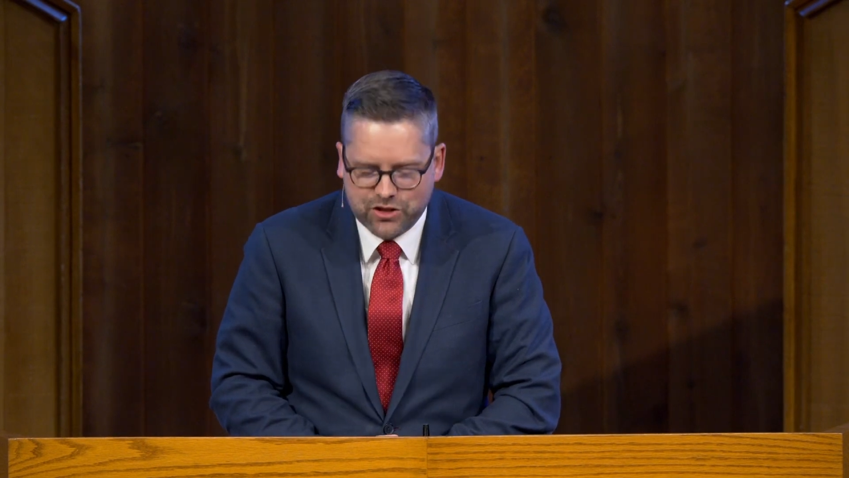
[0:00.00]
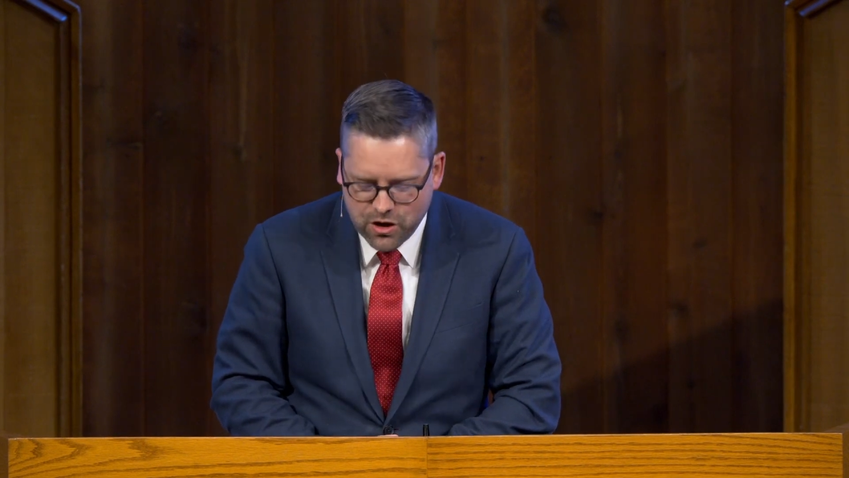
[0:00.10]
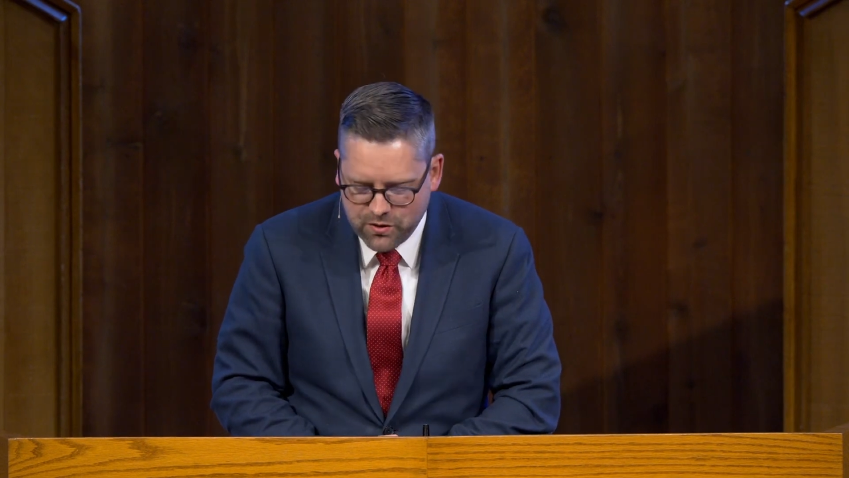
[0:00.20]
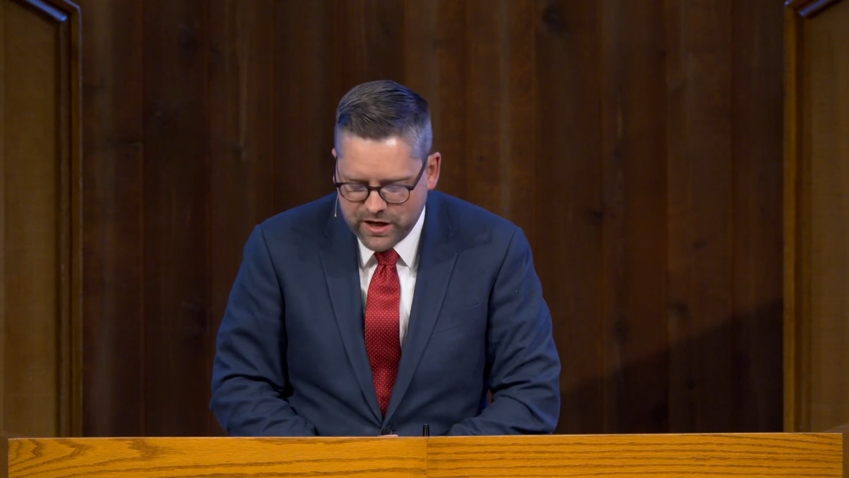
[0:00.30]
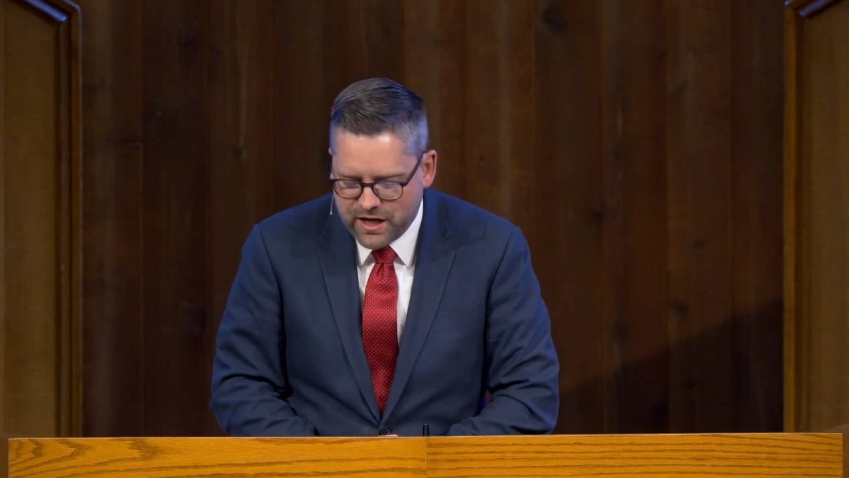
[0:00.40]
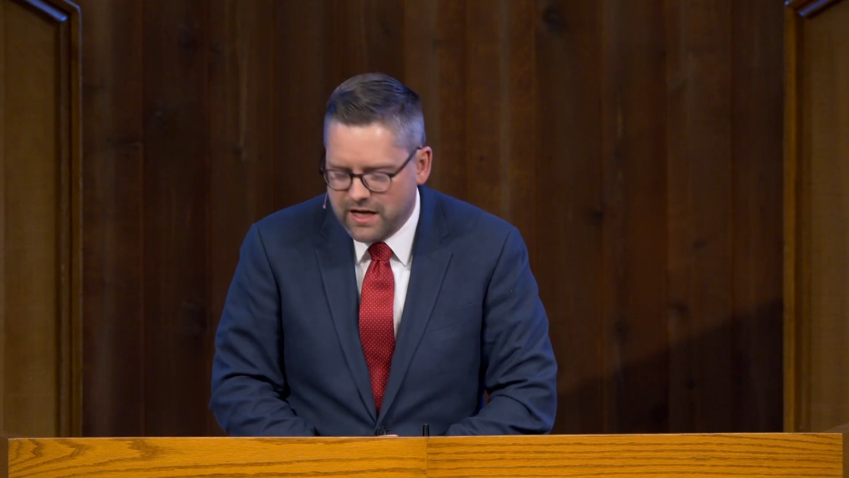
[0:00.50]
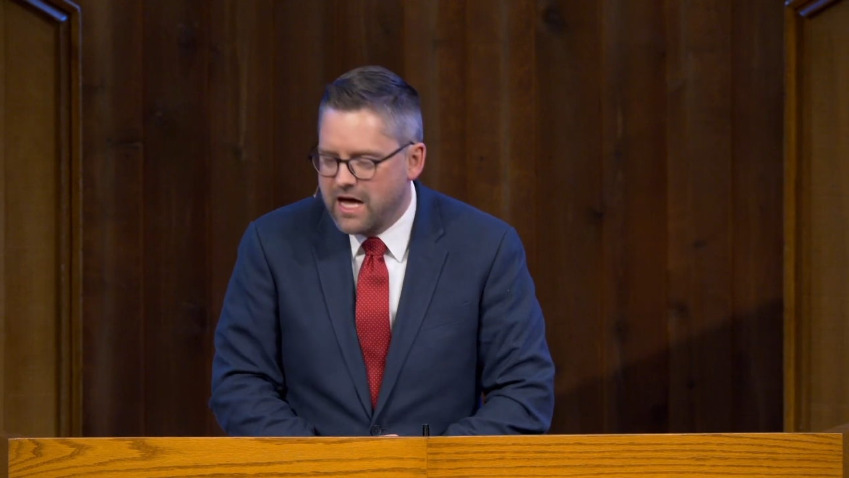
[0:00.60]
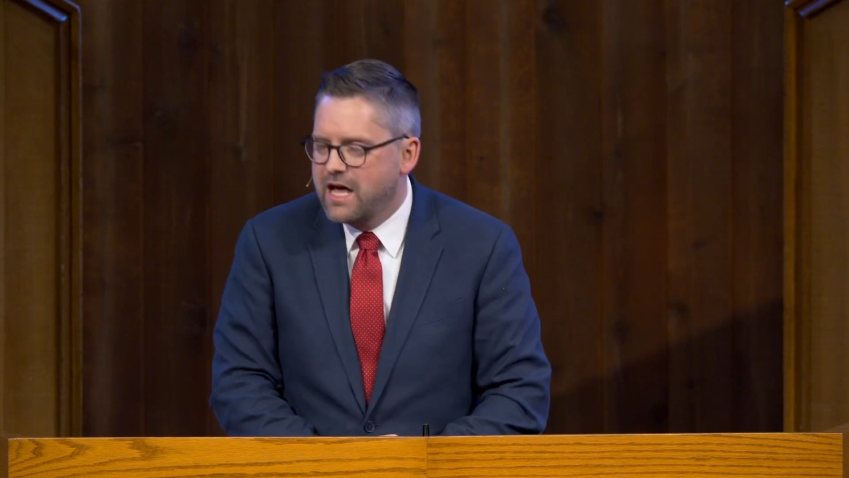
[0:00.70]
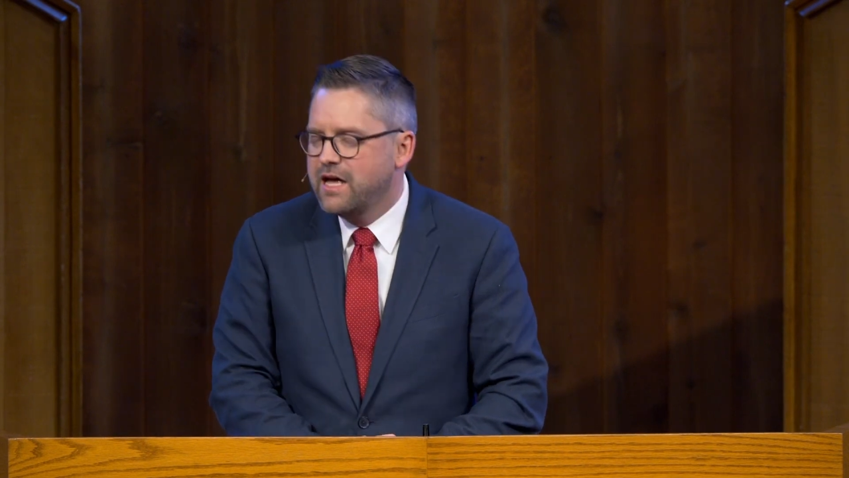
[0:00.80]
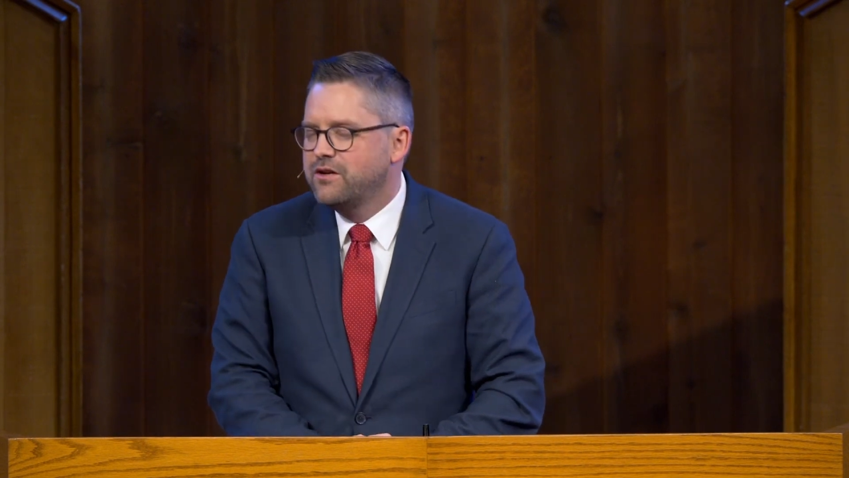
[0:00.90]
Jonah
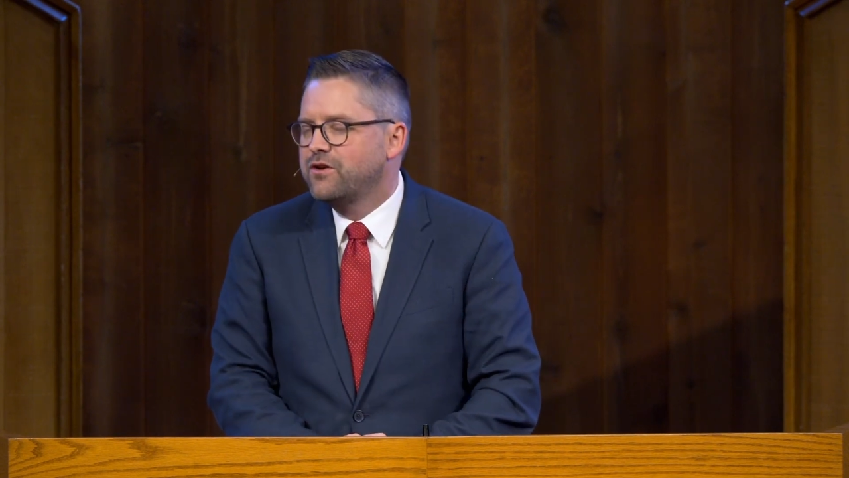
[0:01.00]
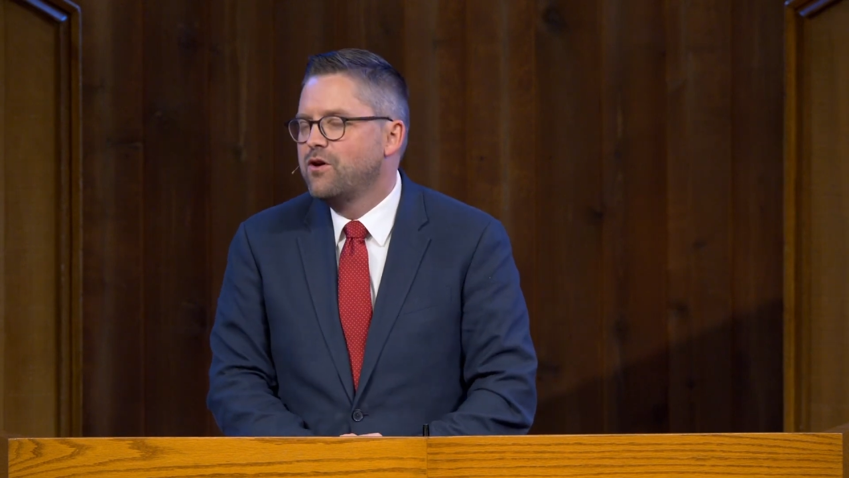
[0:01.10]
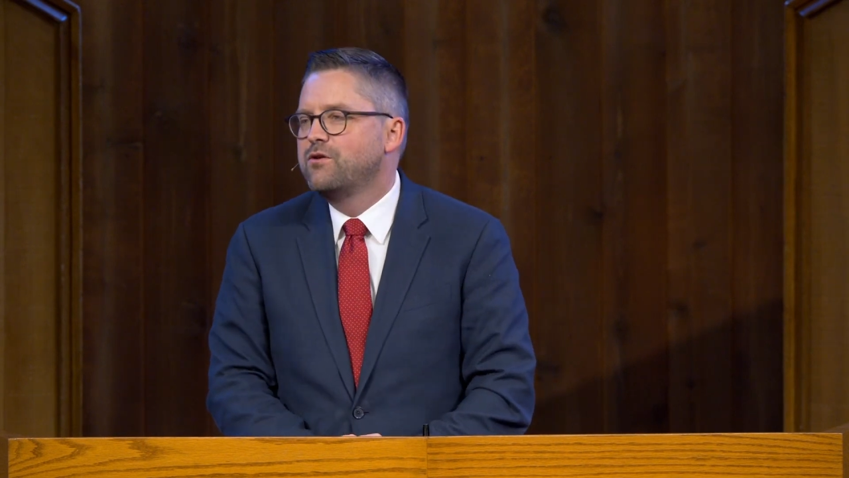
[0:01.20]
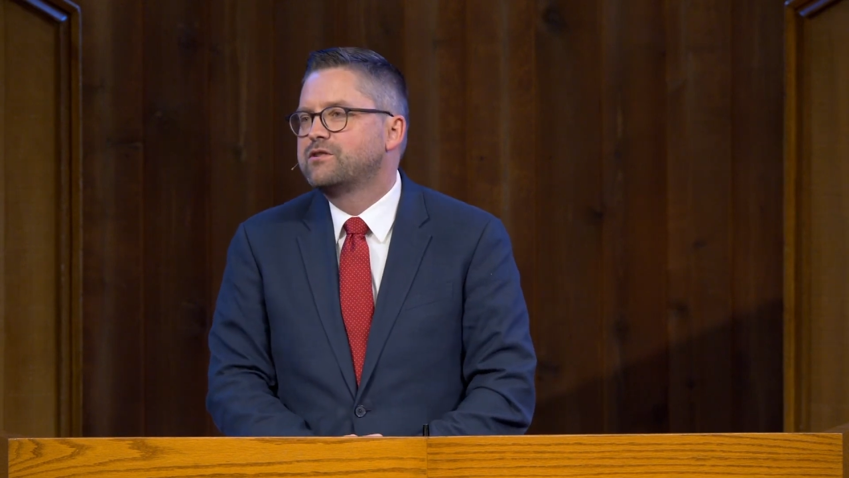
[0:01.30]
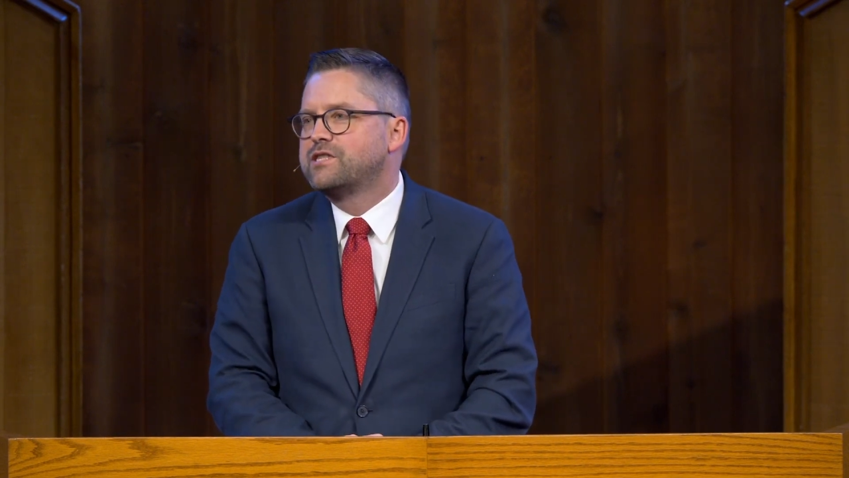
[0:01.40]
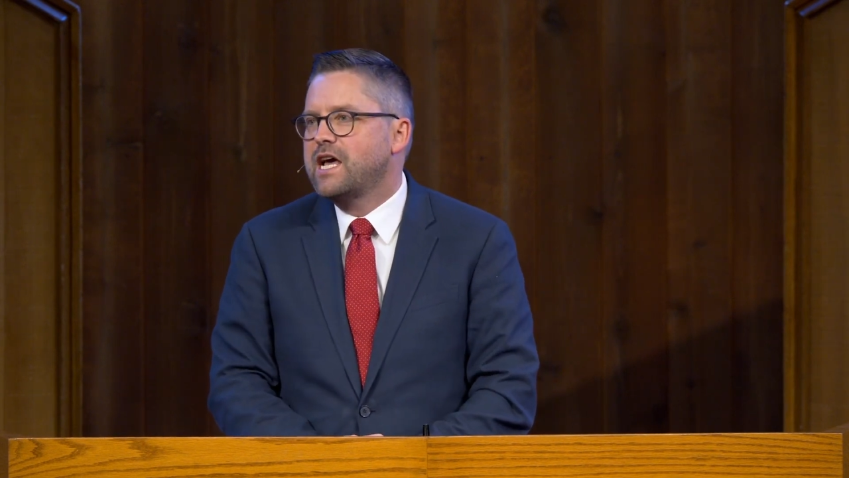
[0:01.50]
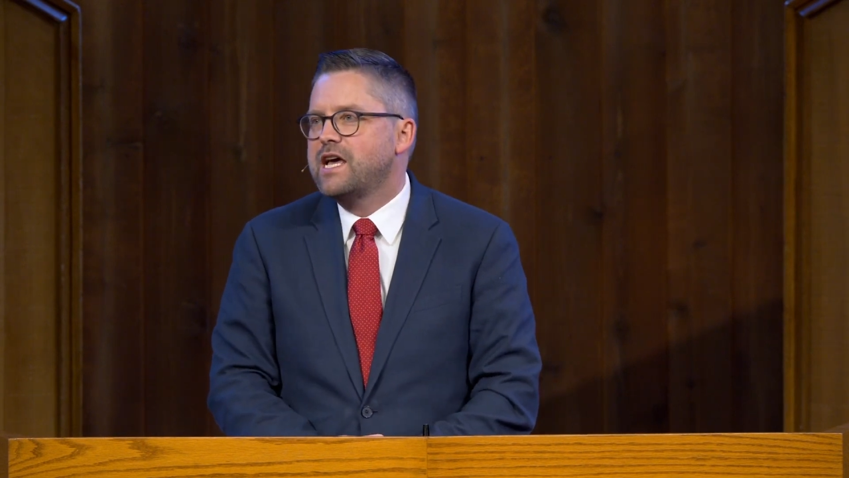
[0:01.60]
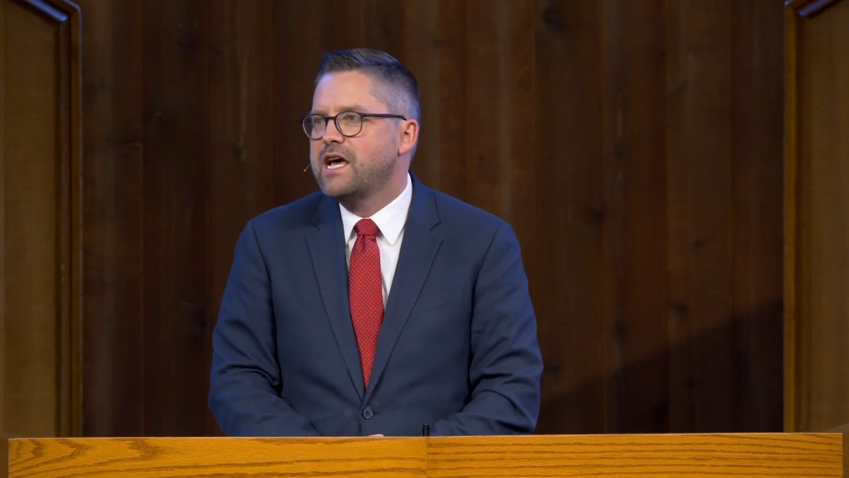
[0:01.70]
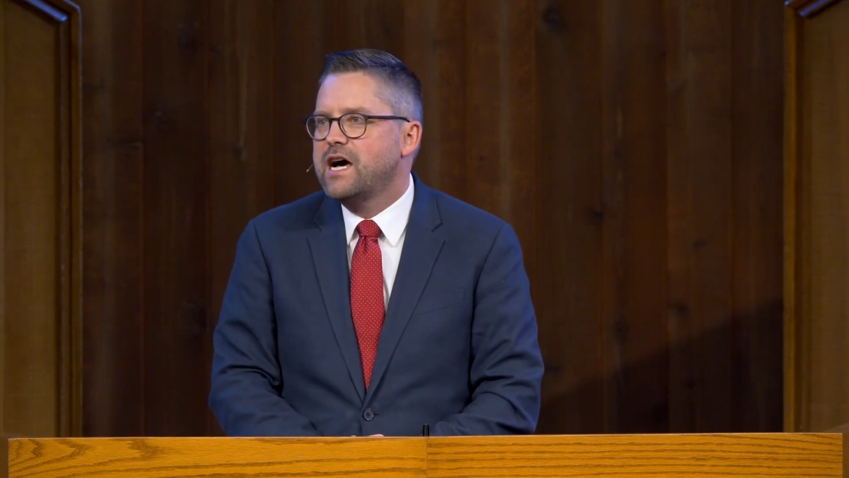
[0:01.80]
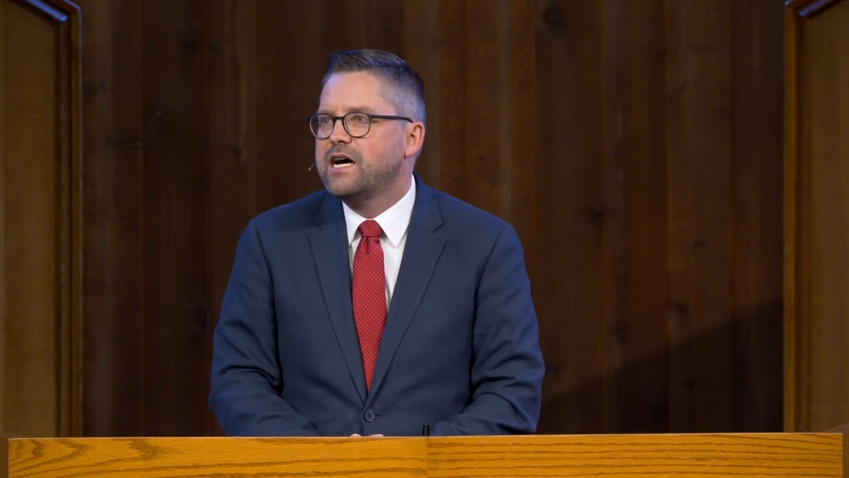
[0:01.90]
and
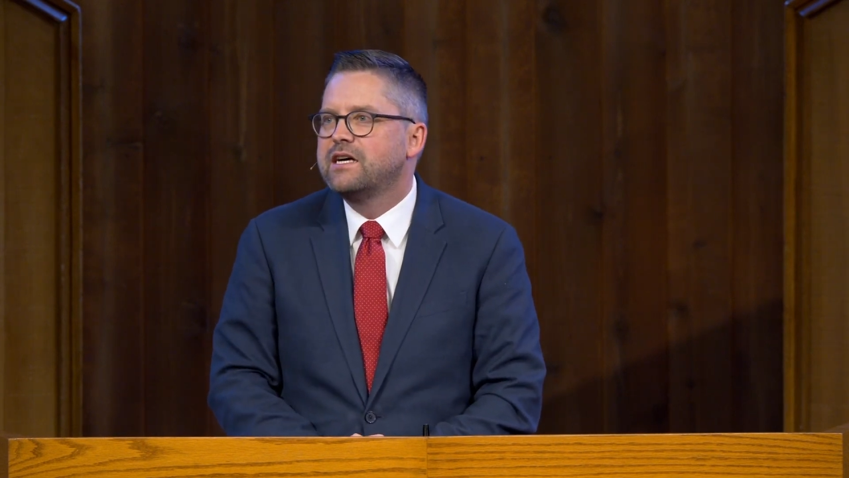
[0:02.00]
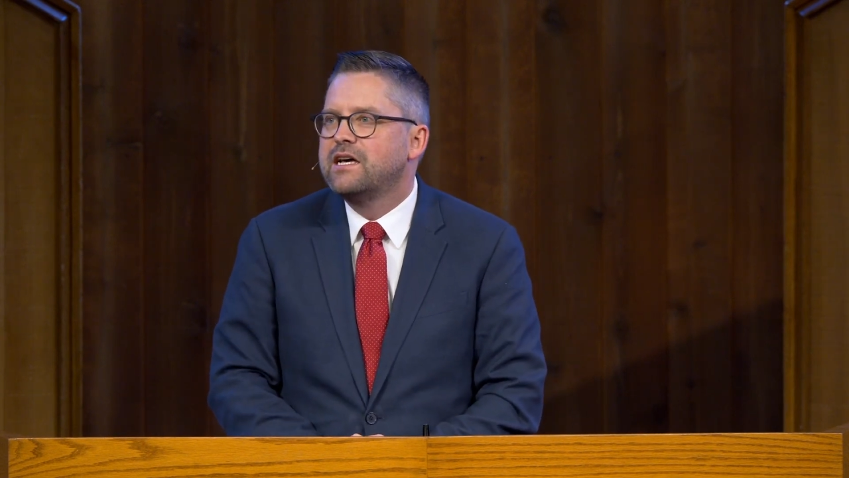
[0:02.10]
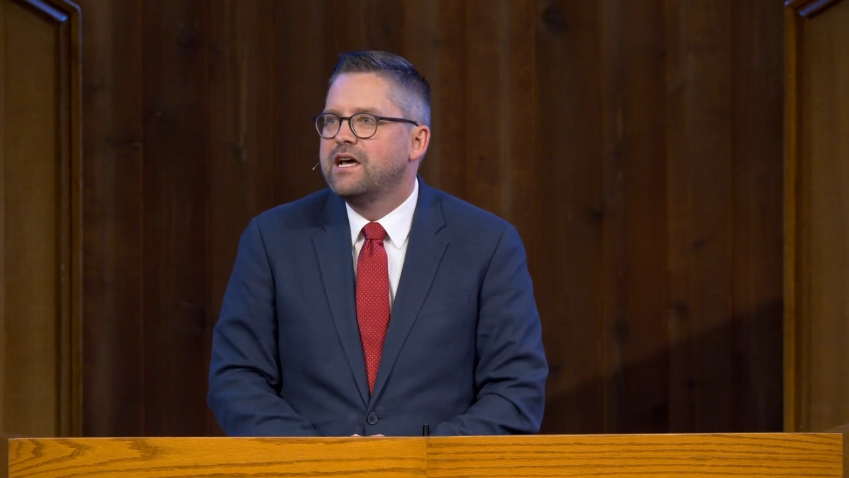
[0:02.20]
Hosea